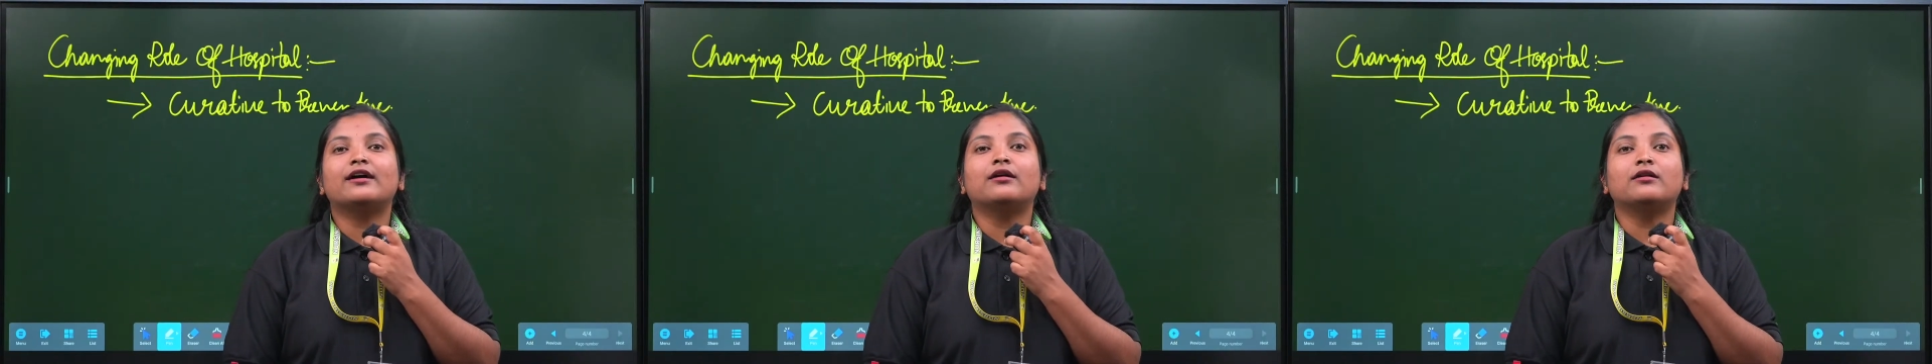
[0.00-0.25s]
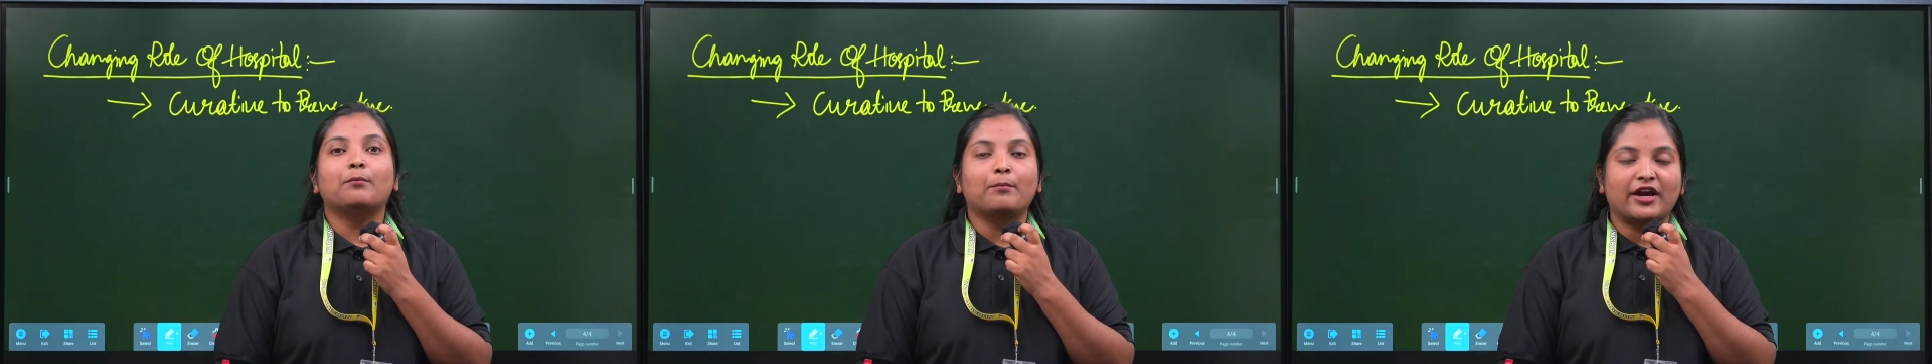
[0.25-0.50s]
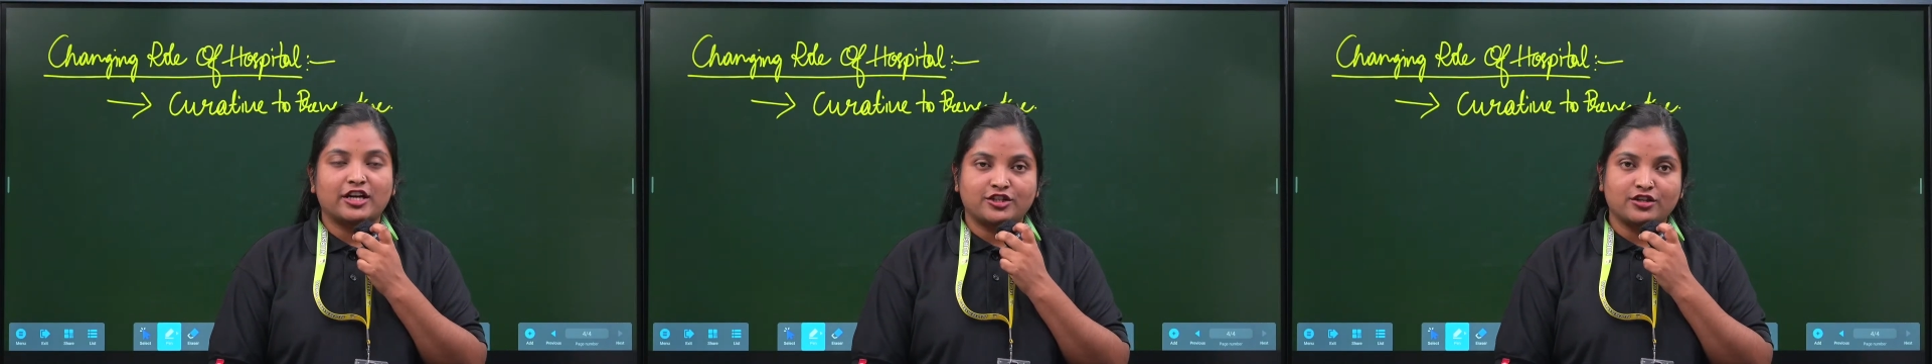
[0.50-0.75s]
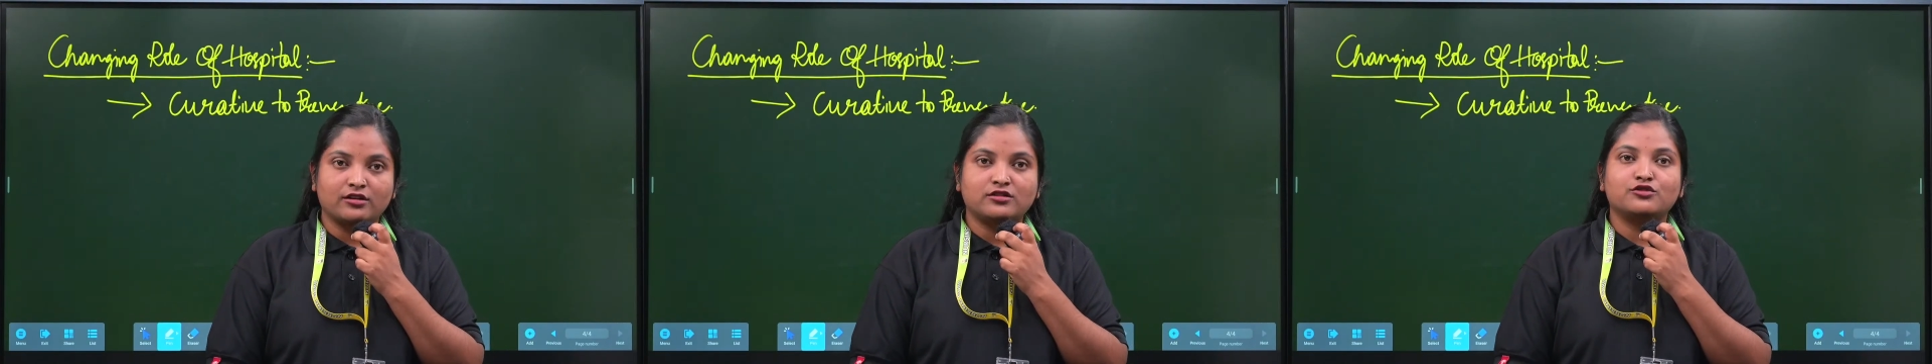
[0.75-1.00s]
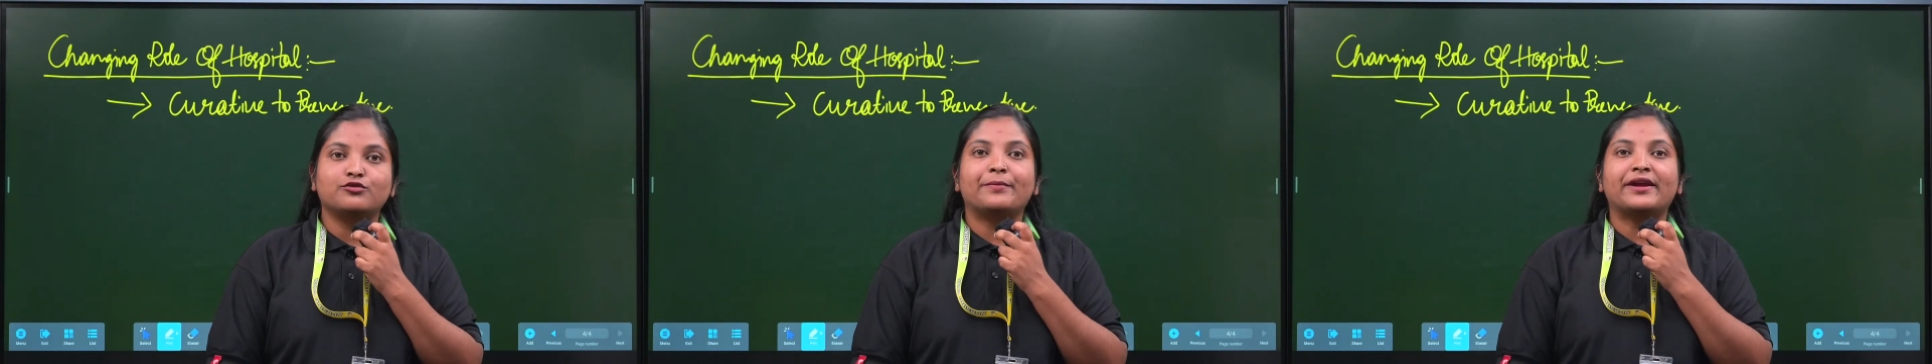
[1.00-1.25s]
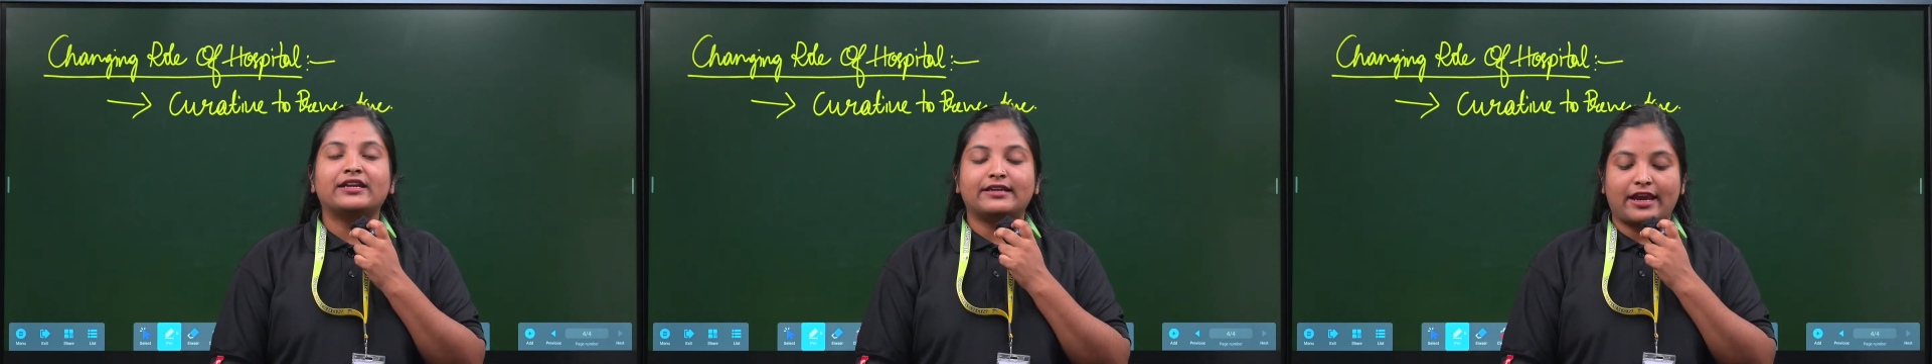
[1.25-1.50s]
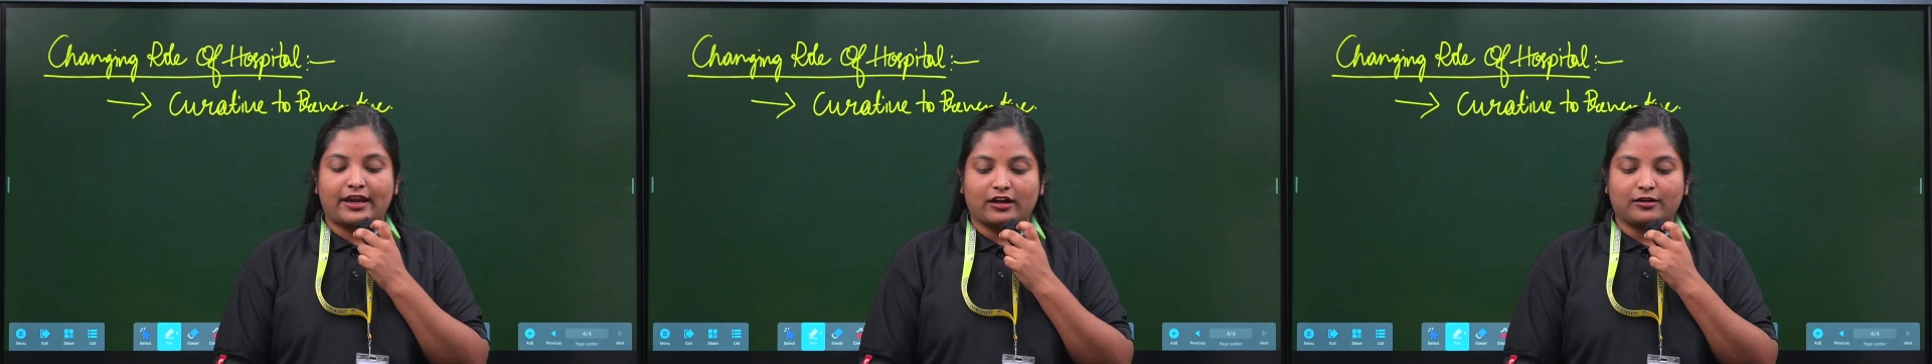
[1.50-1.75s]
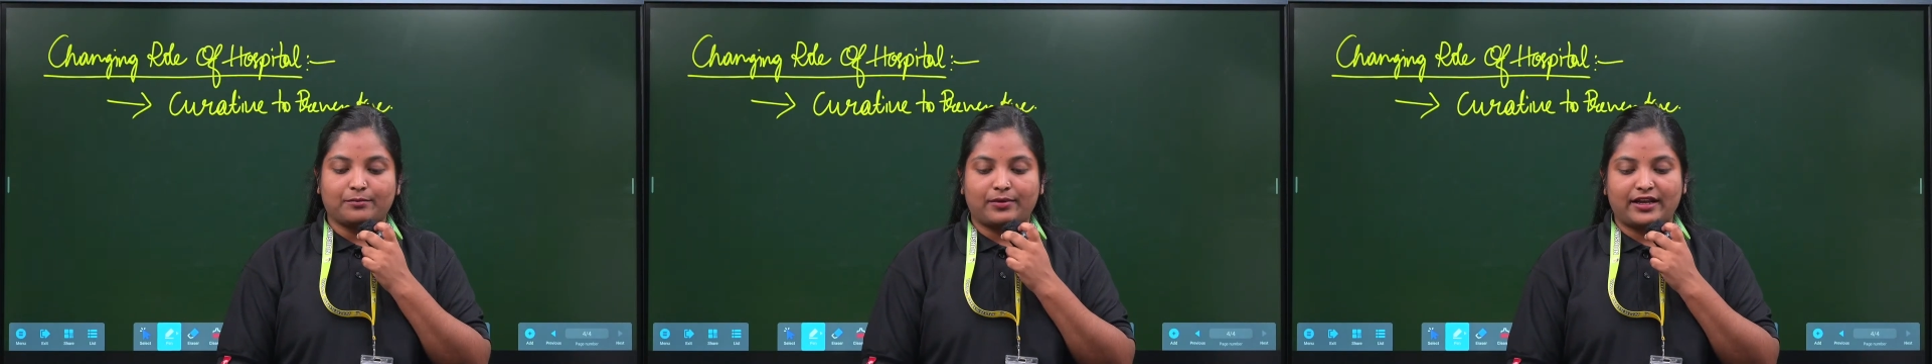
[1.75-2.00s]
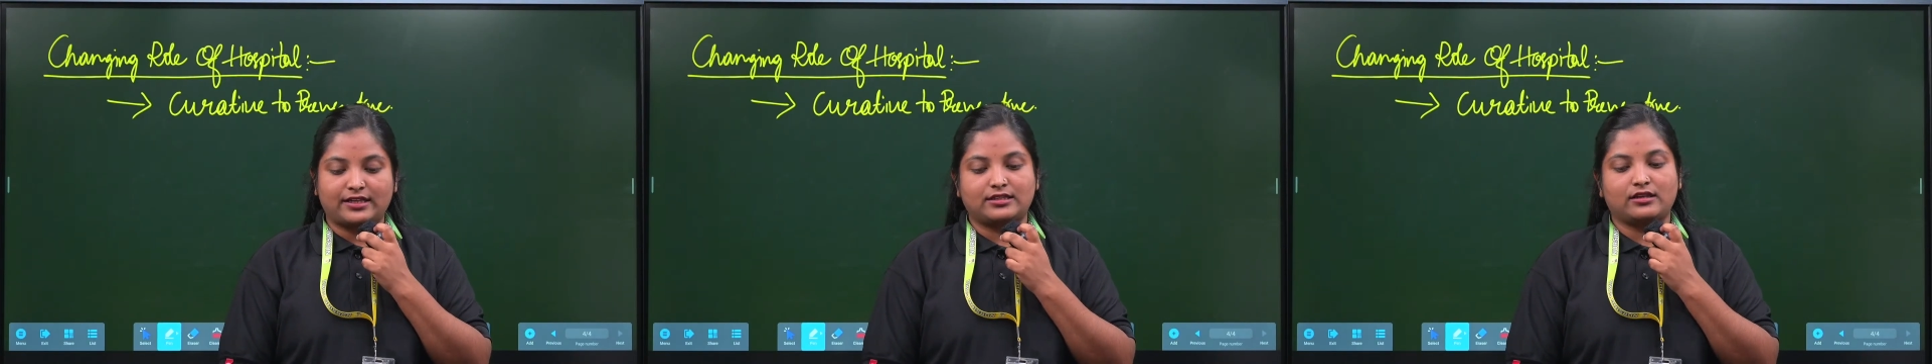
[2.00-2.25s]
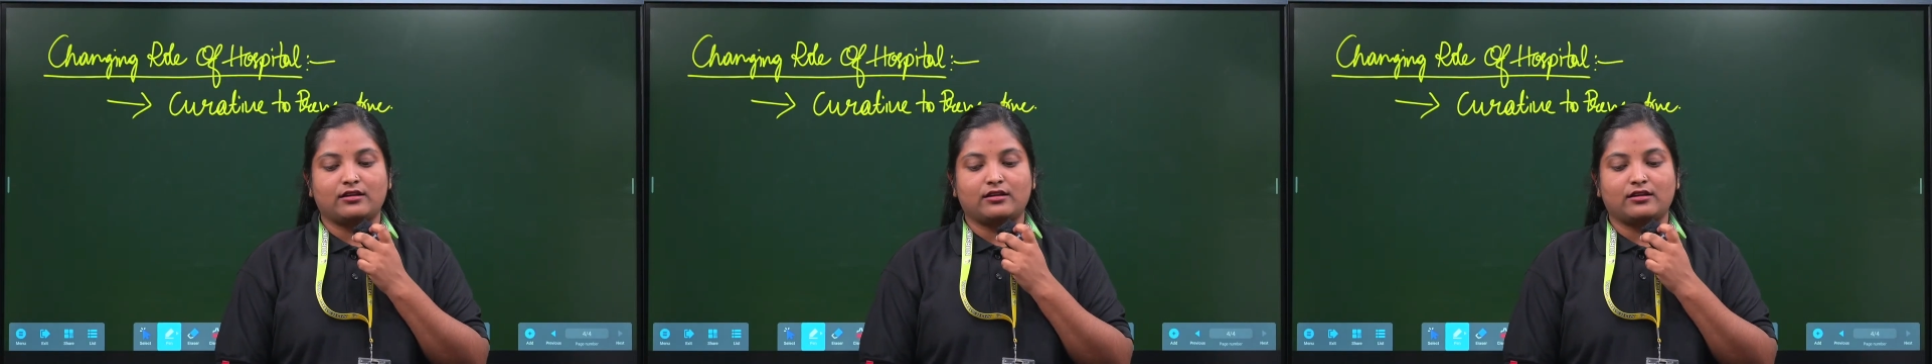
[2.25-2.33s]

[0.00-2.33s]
measures to be taken place in.